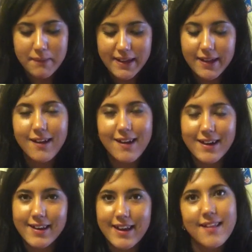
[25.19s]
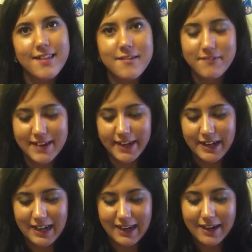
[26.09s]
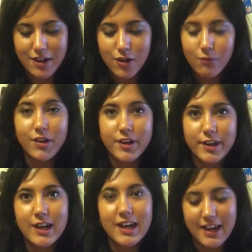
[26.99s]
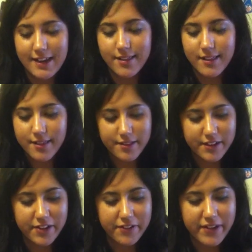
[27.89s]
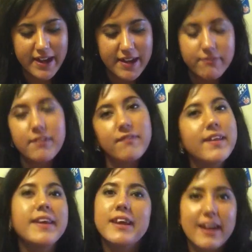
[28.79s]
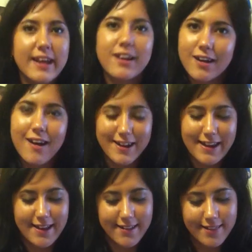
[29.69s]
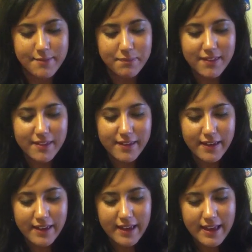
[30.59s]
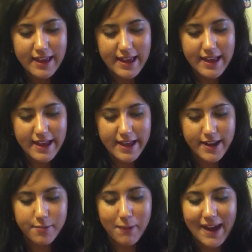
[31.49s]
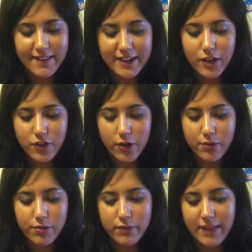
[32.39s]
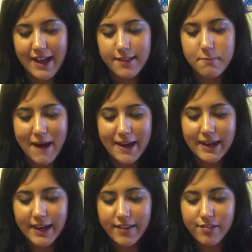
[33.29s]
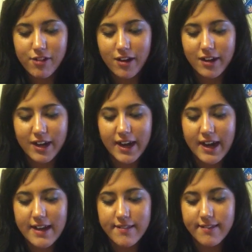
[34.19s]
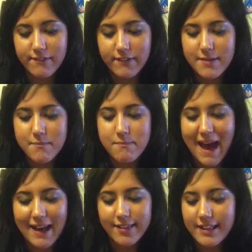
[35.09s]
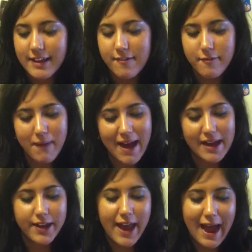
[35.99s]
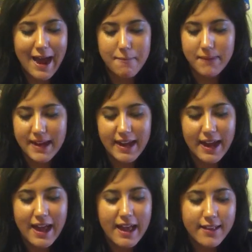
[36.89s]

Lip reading: being a cunt is of nature, while nurture assists you in revealing your inner cuntness. It is why there are those who last better and stronger in different massive, mild, happy,